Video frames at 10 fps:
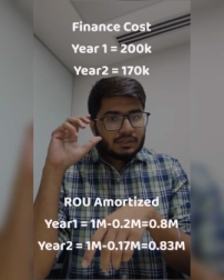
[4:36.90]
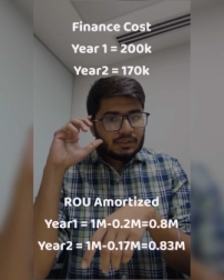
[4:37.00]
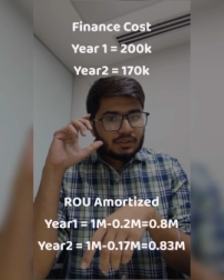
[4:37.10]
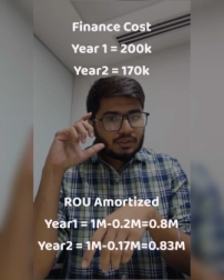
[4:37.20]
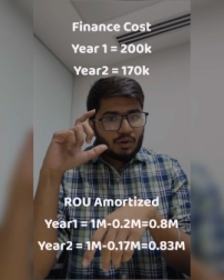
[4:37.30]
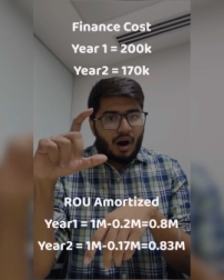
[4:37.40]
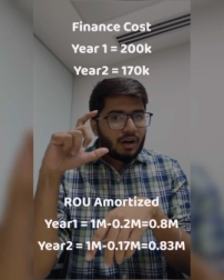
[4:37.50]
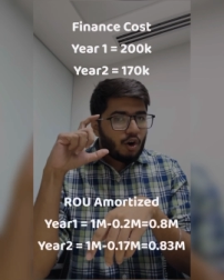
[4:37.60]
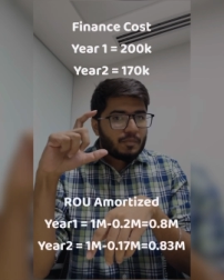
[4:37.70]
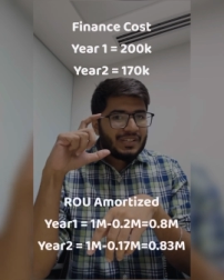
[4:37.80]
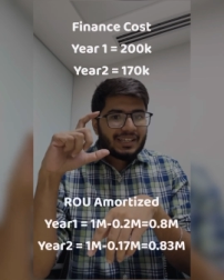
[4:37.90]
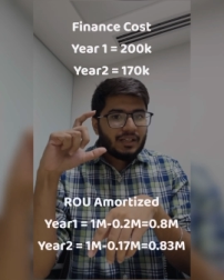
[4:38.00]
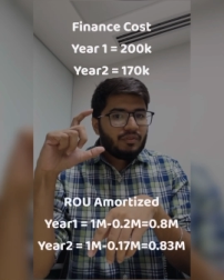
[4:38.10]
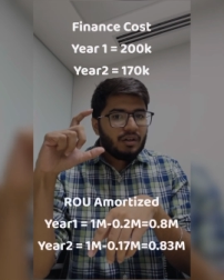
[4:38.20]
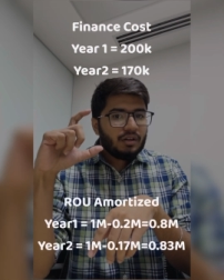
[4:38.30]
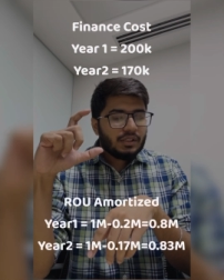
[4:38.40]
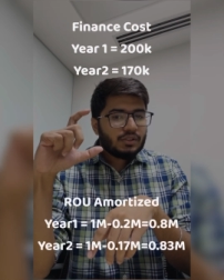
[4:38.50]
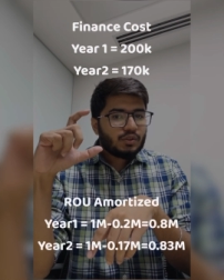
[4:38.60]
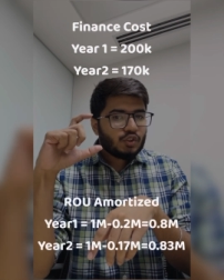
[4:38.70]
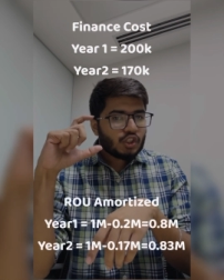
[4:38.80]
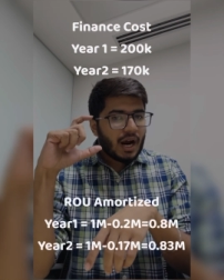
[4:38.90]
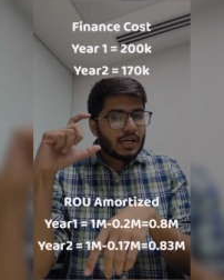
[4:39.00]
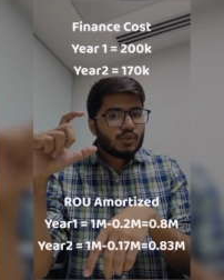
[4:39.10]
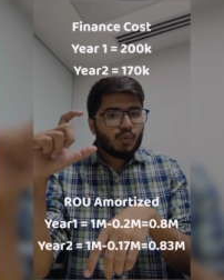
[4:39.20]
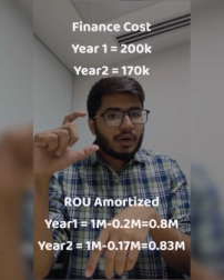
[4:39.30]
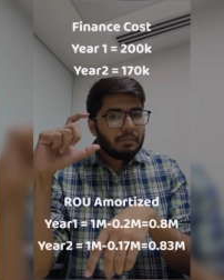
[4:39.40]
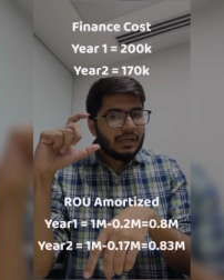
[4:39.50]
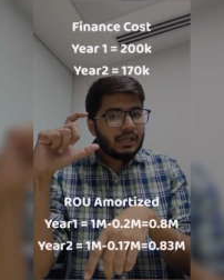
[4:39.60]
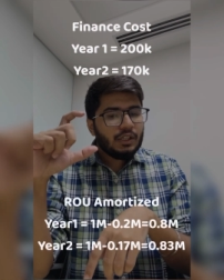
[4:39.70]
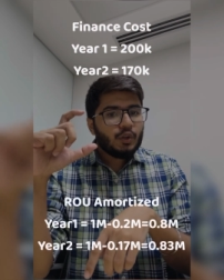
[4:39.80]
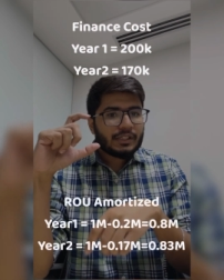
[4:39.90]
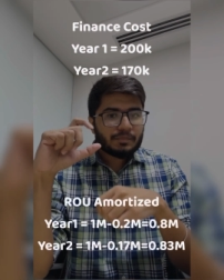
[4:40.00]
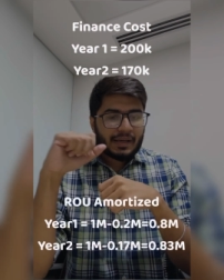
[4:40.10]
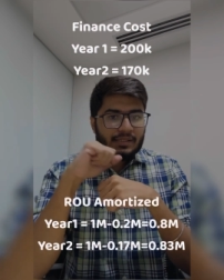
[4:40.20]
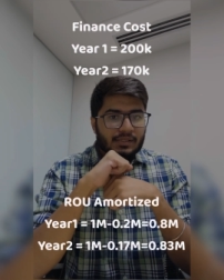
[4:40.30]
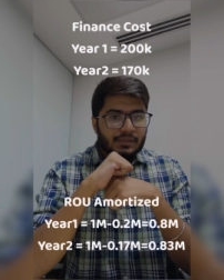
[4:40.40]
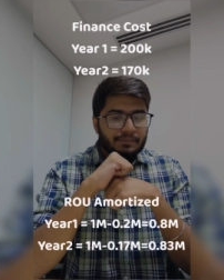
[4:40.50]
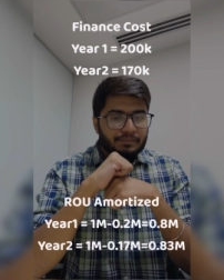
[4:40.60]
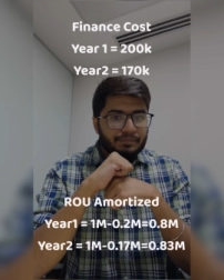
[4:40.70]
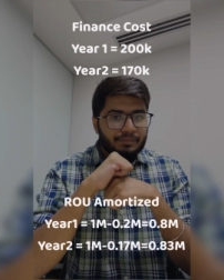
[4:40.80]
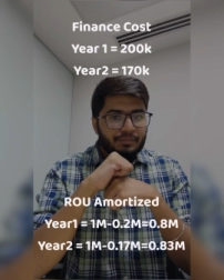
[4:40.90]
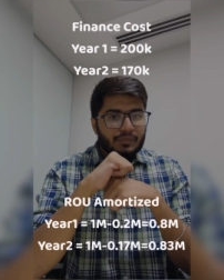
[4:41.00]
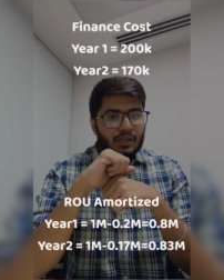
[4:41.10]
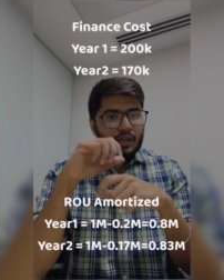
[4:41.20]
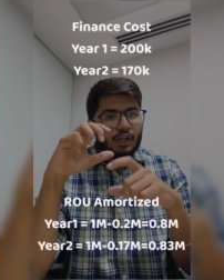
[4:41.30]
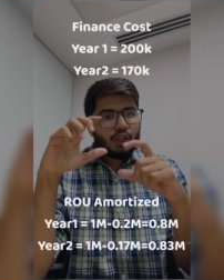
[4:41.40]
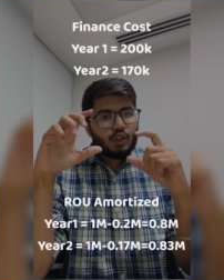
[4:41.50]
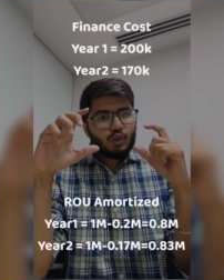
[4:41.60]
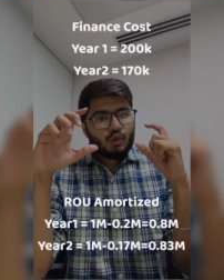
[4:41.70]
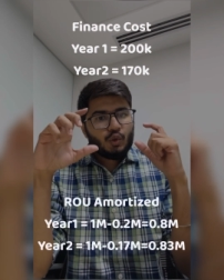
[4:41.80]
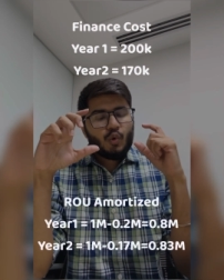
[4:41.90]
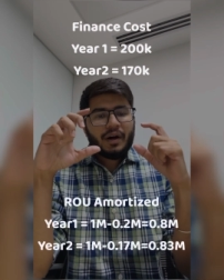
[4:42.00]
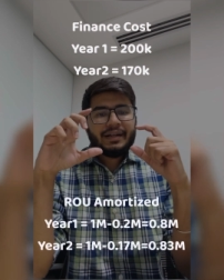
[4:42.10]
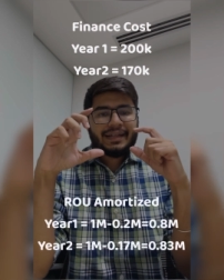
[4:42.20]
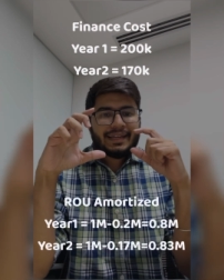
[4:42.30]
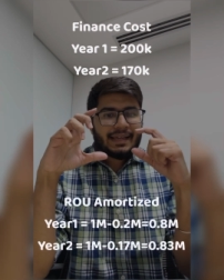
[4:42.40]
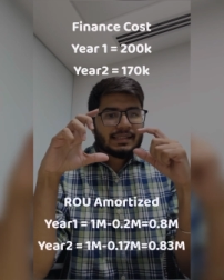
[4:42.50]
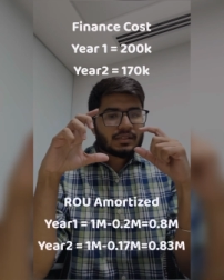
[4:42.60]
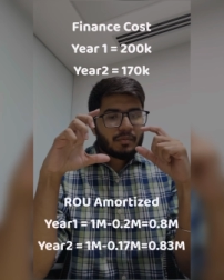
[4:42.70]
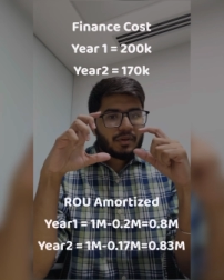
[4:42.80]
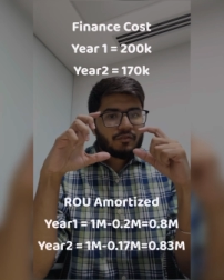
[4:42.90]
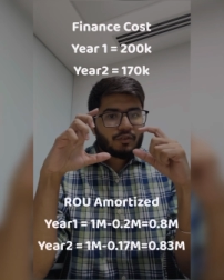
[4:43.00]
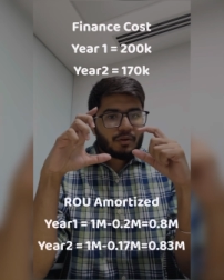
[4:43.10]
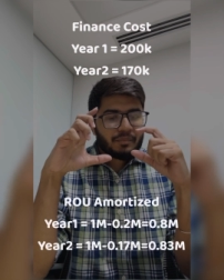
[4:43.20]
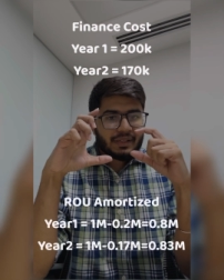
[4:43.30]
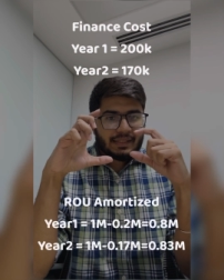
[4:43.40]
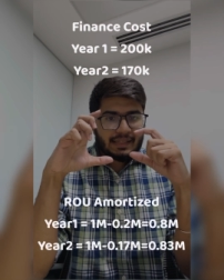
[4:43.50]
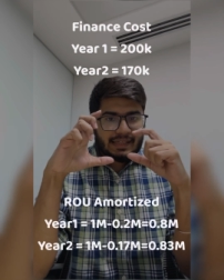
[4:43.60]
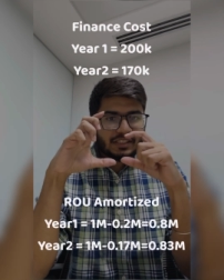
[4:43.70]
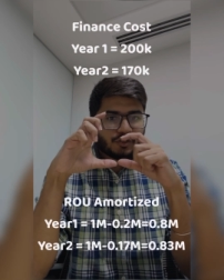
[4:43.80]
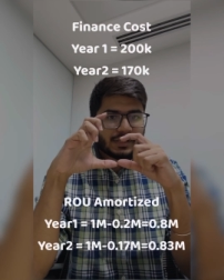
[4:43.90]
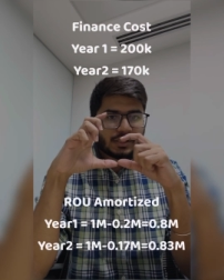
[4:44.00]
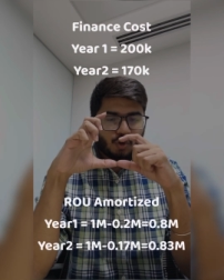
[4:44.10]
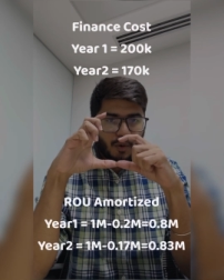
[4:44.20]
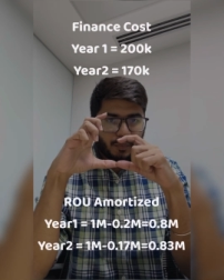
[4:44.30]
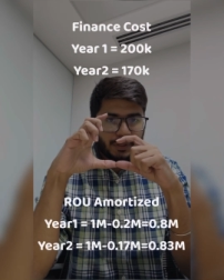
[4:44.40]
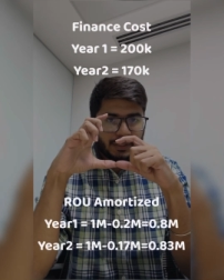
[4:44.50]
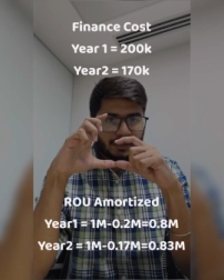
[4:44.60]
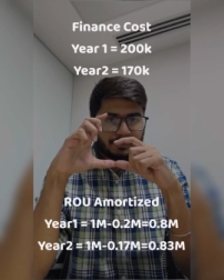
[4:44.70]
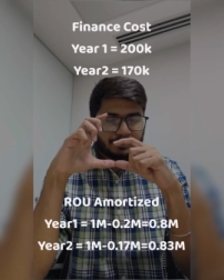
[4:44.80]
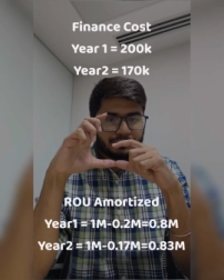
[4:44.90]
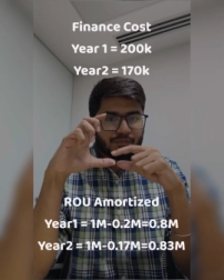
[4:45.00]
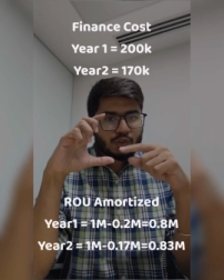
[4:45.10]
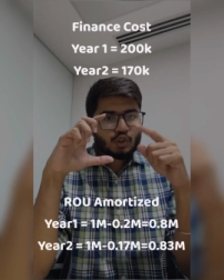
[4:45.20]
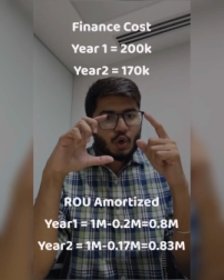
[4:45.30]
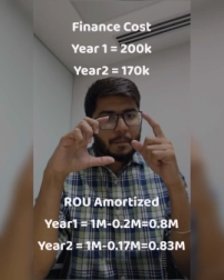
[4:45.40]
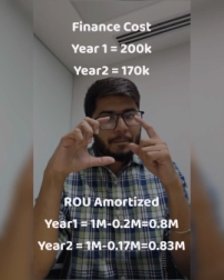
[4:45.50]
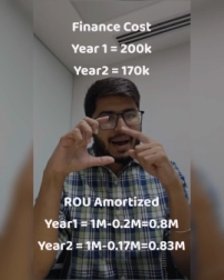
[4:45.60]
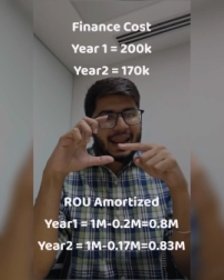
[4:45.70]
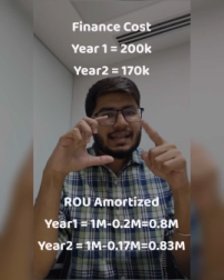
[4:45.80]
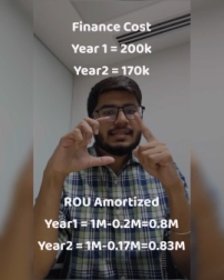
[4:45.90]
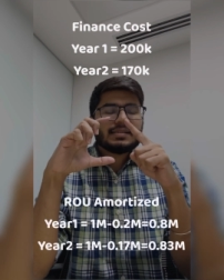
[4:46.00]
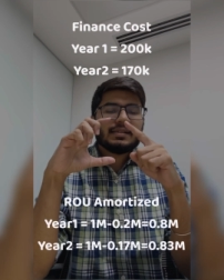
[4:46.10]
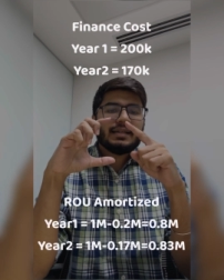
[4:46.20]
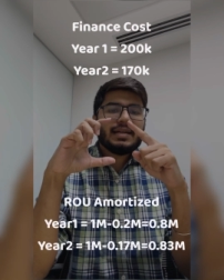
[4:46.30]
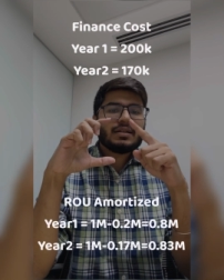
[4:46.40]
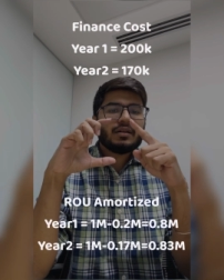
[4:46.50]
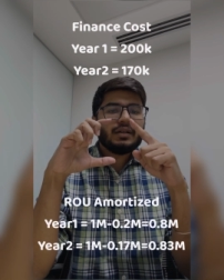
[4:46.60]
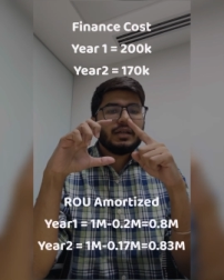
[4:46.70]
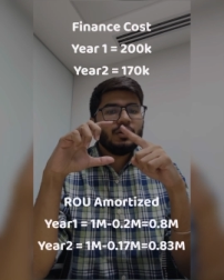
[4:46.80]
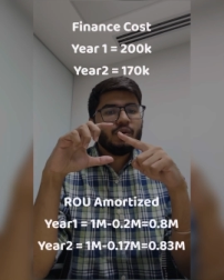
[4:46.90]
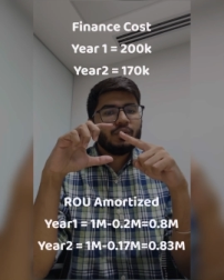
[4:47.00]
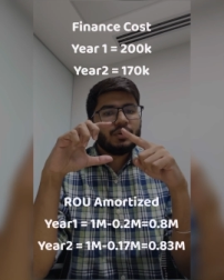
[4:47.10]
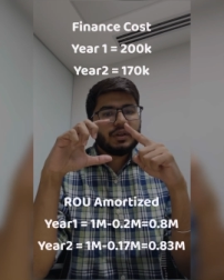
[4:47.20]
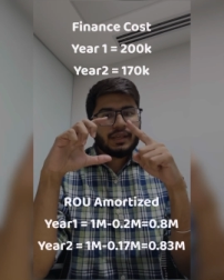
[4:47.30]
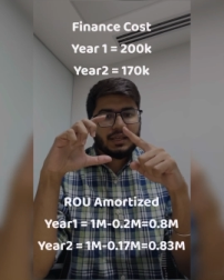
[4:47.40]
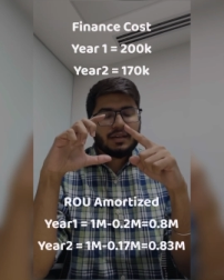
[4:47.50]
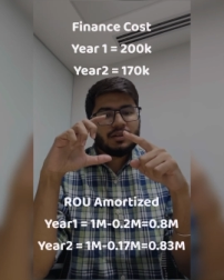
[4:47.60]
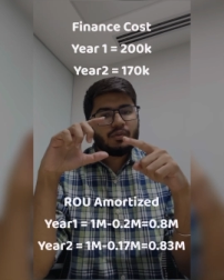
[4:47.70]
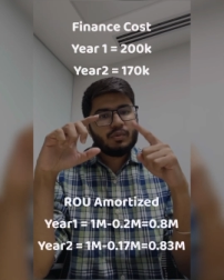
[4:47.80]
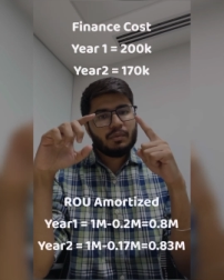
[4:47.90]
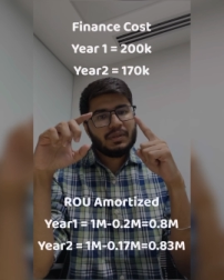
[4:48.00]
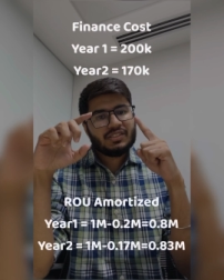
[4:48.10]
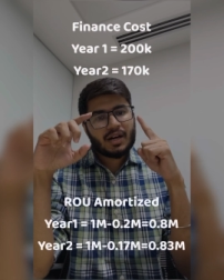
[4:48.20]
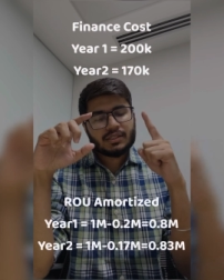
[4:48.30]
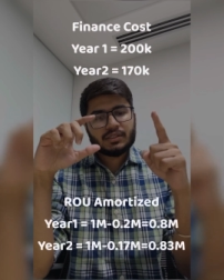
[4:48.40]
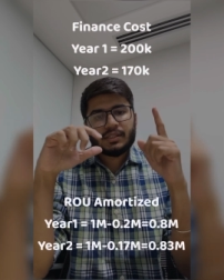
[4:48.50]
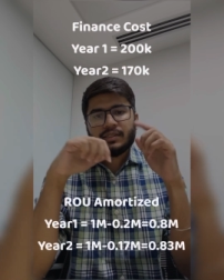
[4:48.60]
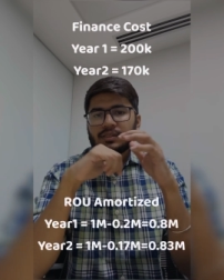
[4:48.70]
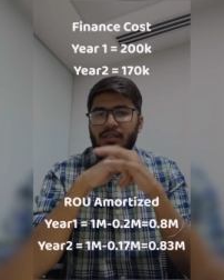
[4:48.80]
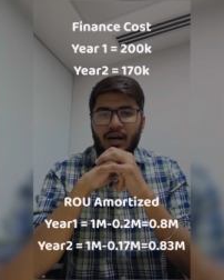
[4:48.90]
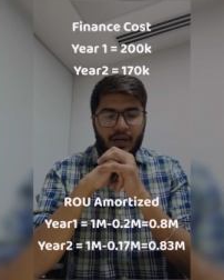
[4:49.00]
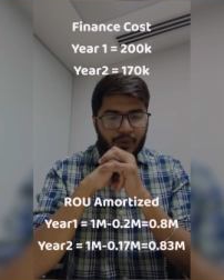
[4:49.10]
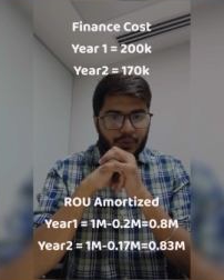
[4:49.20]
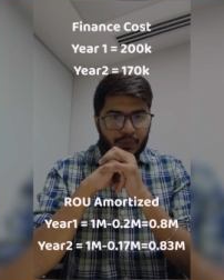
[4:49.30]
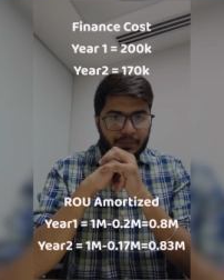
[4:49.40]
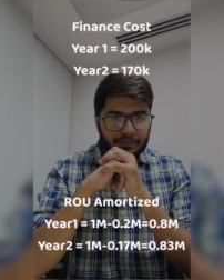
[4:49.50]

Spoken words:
So our objective here is to charge 1 million to expense. 200k is coming from interest component, so balance 800k will be charged against ROU.